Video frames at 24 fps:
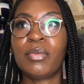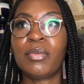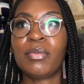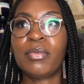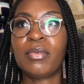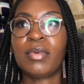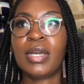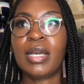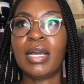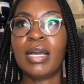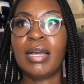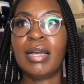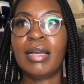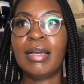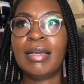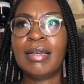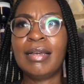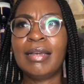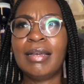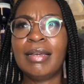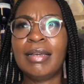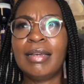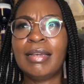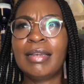
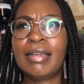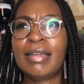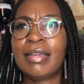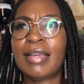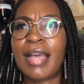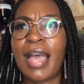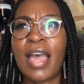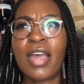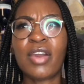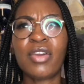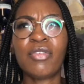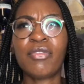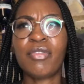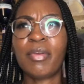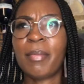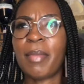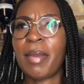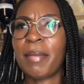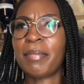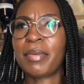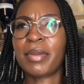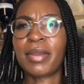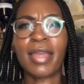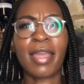I don't
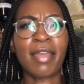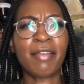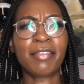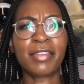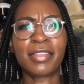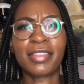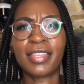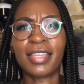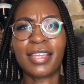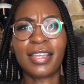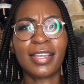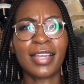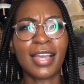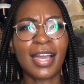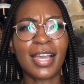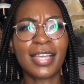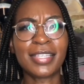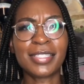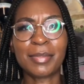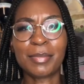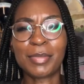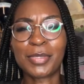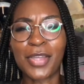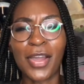remember everything,
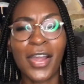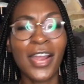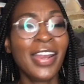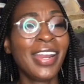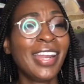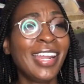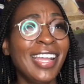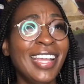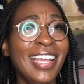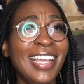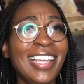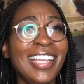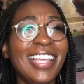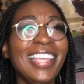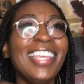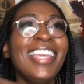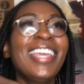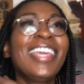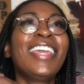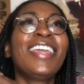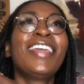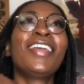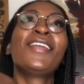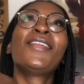guys. I'm sorry.
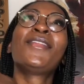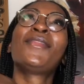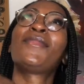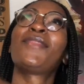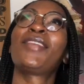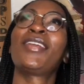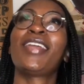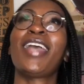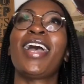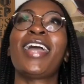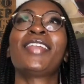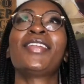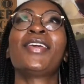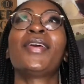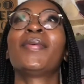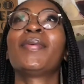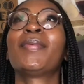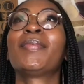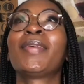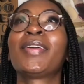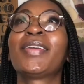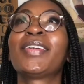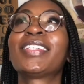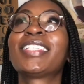I know we
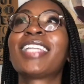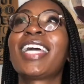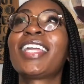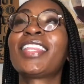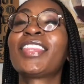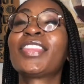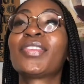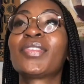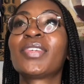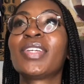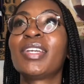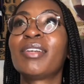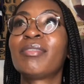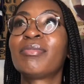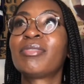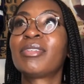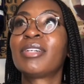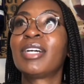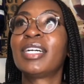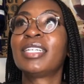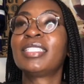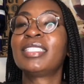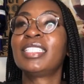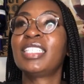went on like 3 or
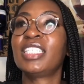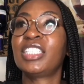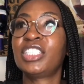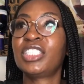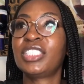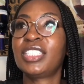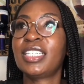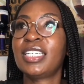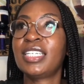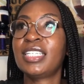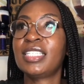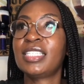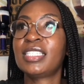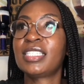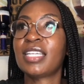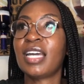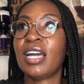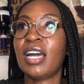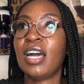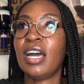4 auditions.